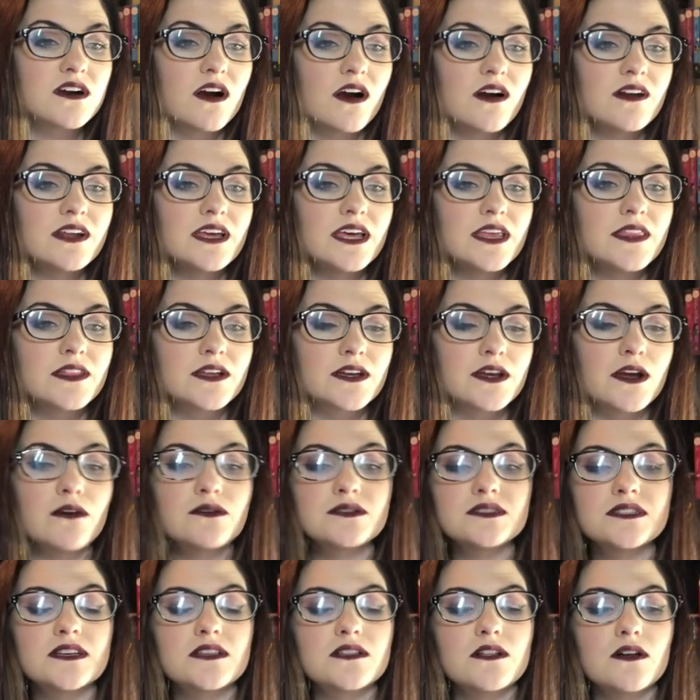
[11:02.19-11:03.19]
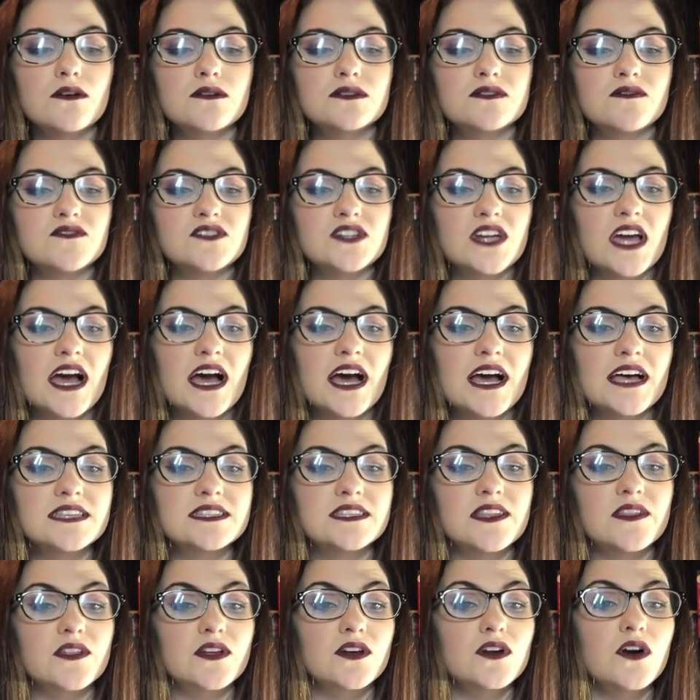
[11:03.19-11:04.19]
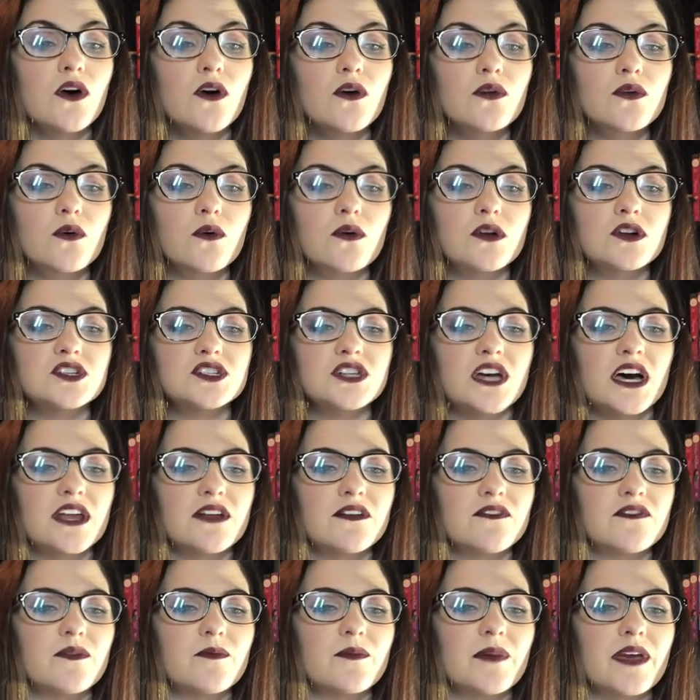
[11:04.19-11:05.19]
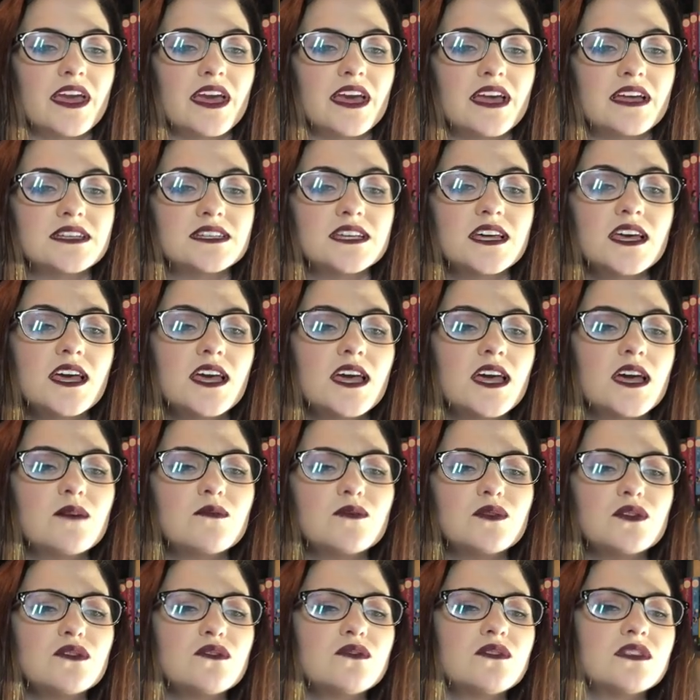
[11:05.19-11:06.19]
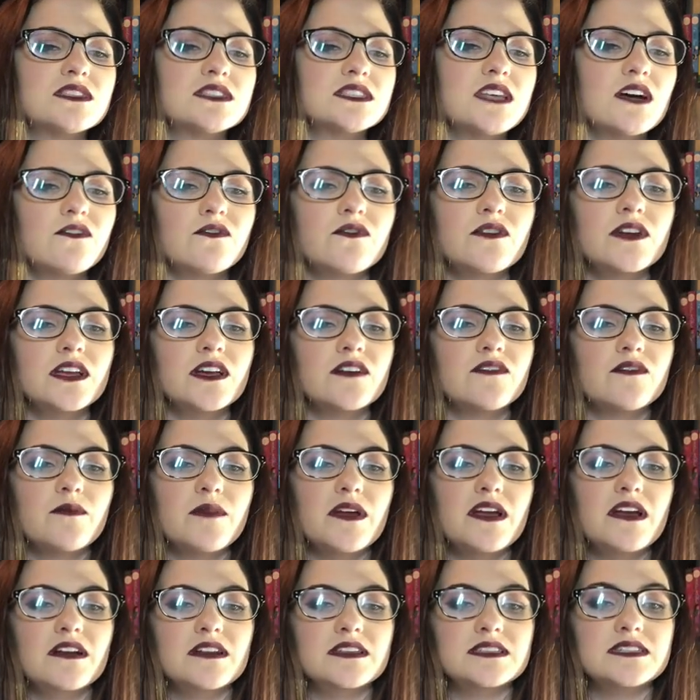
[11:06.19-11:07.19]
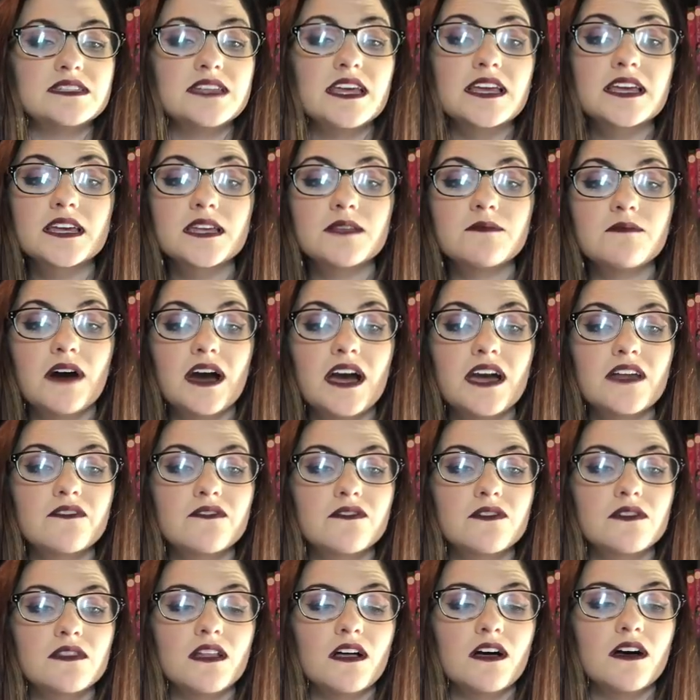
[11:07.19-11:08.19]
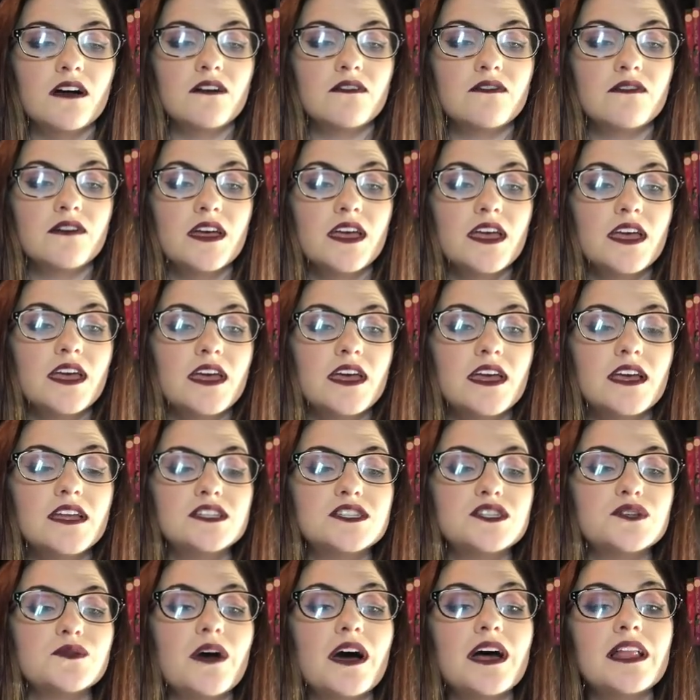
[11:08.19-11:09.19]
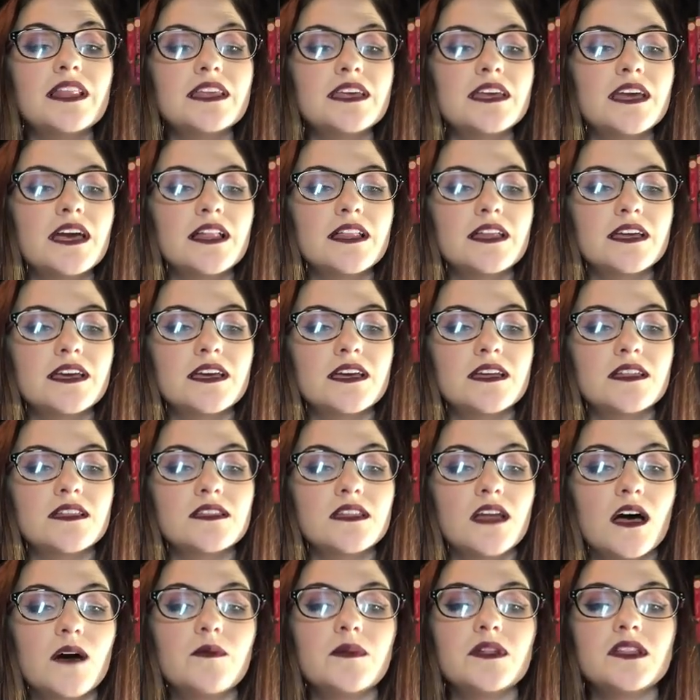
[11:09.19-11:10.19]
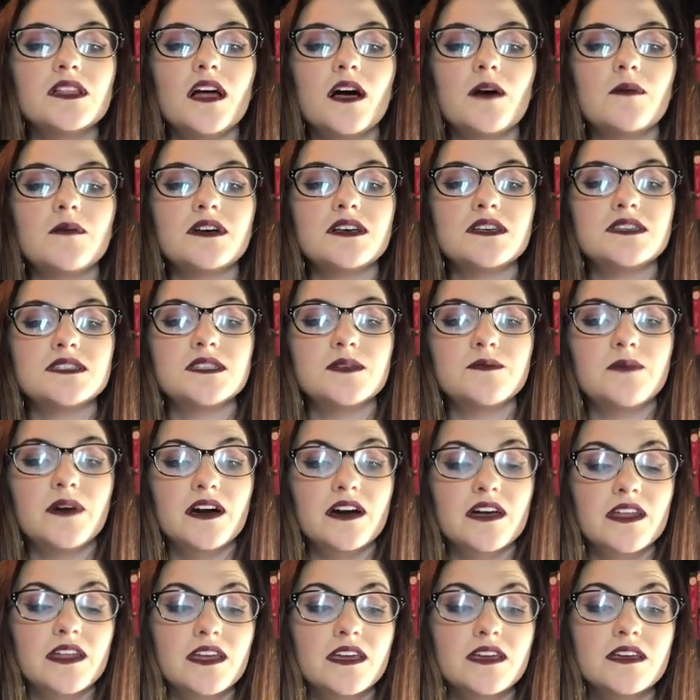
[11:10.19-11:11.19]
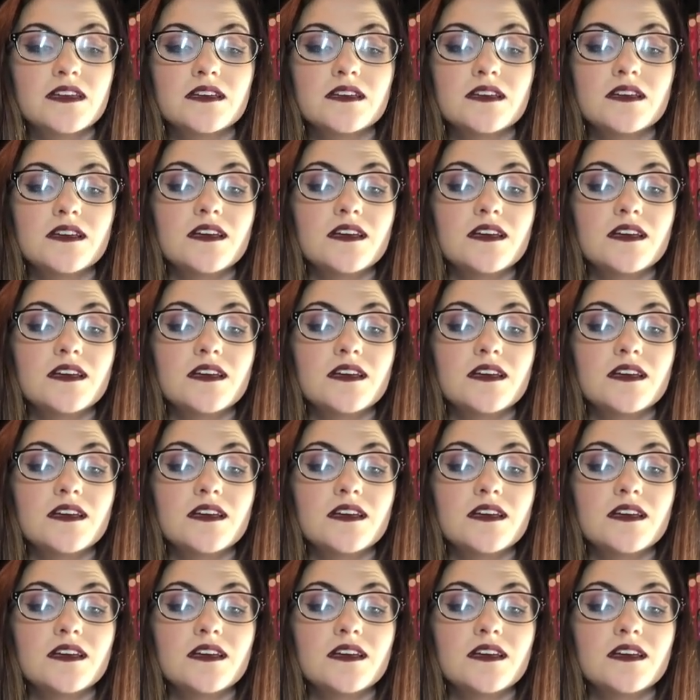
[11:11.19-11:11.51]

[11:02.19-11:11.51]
incarnate in the ghostly clothes of jazz, and the gold horn shadow of the band, and blew the suffering of America's naked mind for love into Eli Eli, Lama Lama, Sabati,